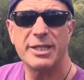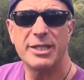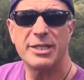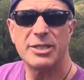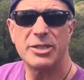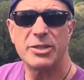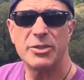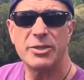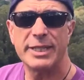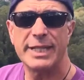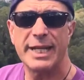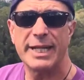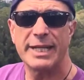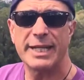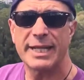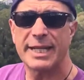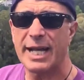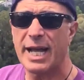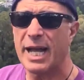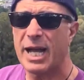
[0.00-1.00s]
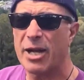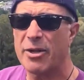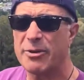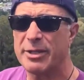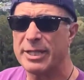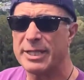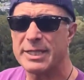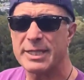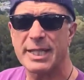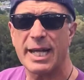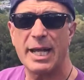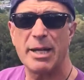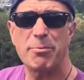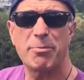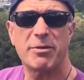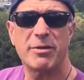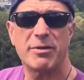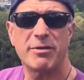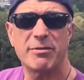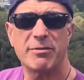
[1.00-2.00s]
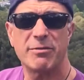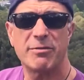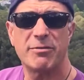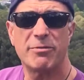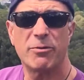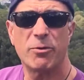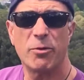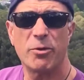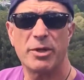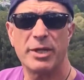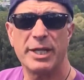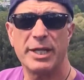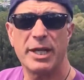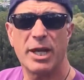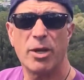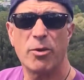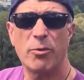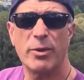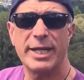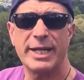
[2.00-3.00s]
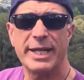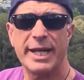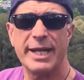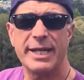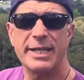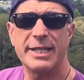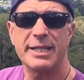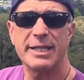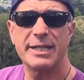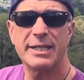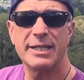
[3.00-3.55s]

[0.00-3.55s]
to get in the car and escape for the weekend,